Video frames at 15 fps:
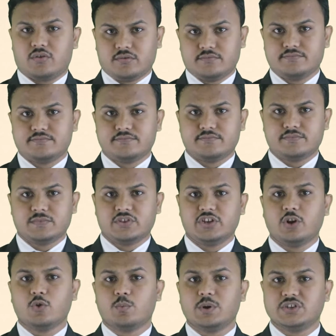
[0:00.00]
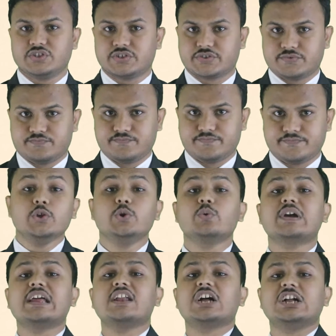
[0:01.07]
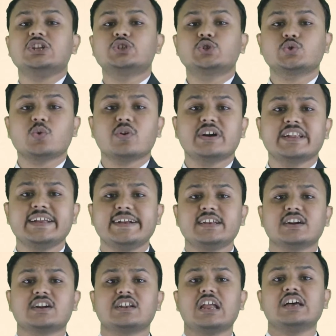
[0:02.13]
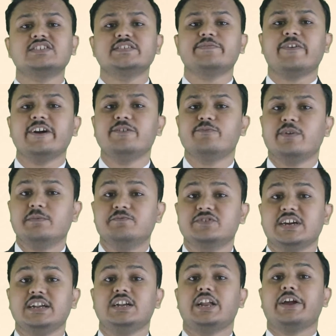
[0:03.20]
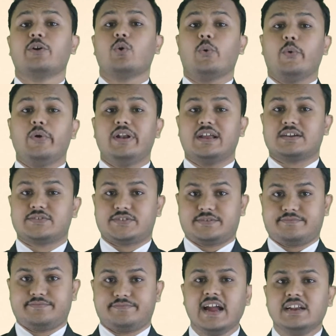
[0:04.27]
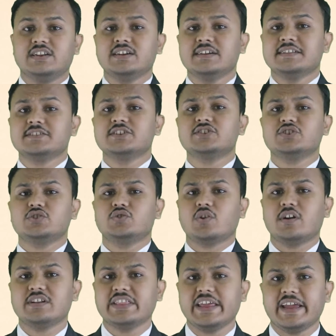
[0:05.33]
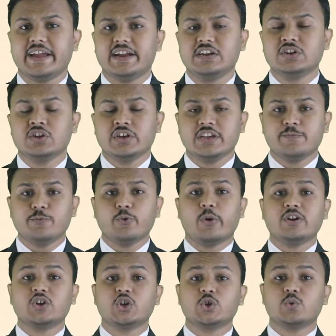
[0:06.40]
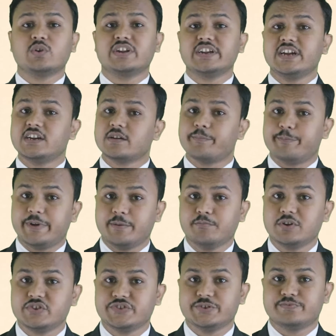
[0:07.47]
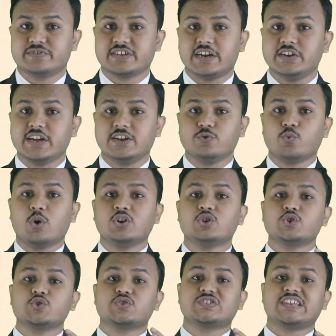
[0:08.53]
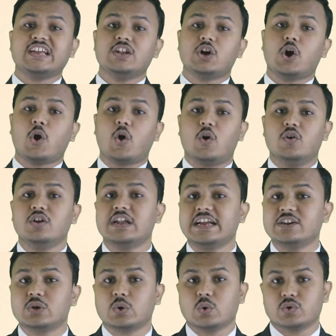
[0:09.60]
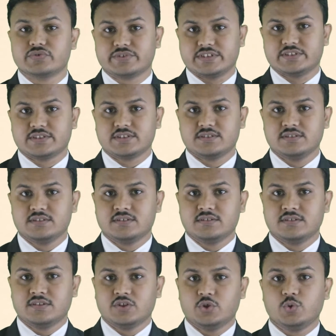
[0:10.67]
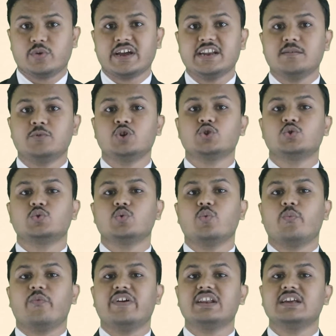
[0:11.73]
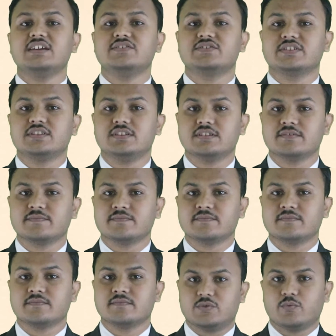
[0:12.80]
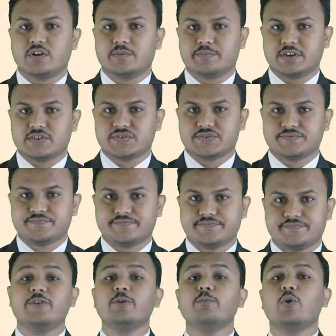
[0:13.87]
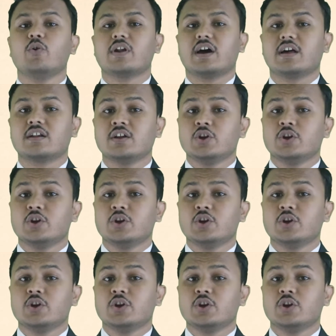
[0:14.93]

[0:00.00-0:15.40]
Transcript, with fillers: or Yellow Pages. You can also create a classified website like O L X. And this is not the end. If you wanted to create a membership site and you wanted to sell a online courses, you can able to do very easily with WordPress. Few more